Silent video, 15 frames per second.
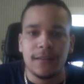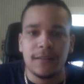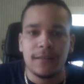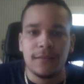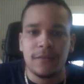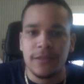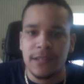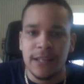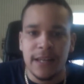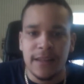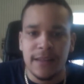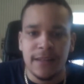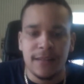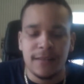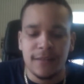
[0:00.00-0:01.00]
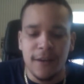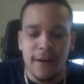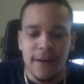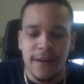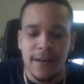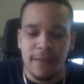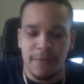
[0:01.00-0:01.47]
just to get things
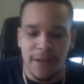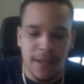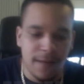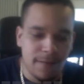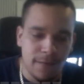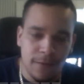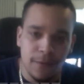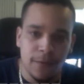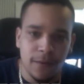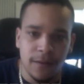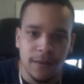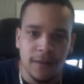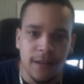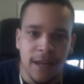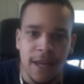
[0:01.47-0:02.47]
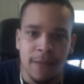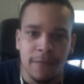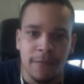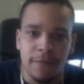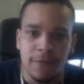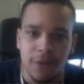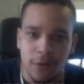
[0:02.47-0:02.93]
started, I'm going to give you the name
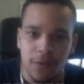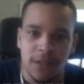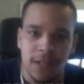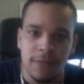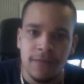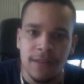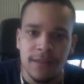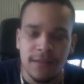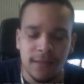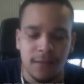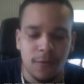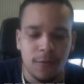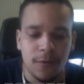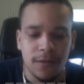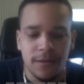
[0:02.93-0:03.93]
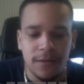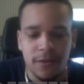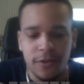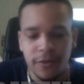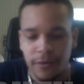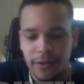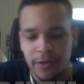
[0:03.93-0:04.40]
of Josephus, who was a
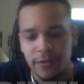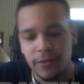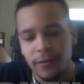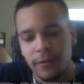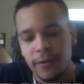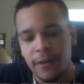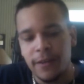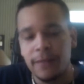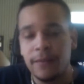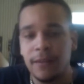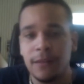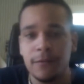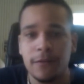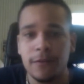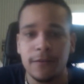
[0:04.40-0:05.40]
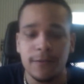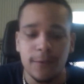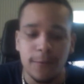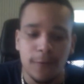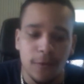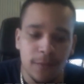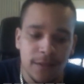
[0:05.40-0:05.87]
Jewish historian. He was also a
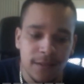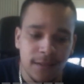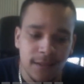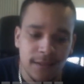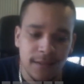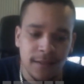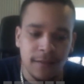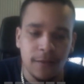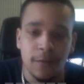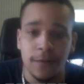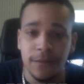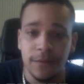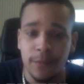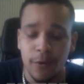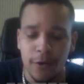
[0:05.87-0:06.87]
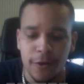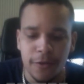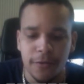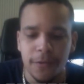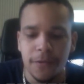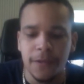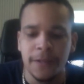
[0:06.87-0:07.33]
Roman citizen who was born in
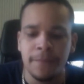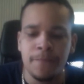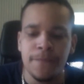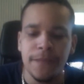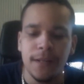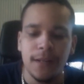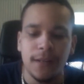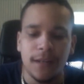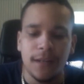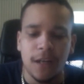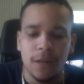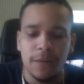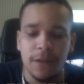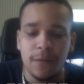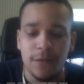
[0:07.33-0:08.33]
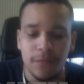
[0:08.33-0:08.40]
Jerusalem. Um, he was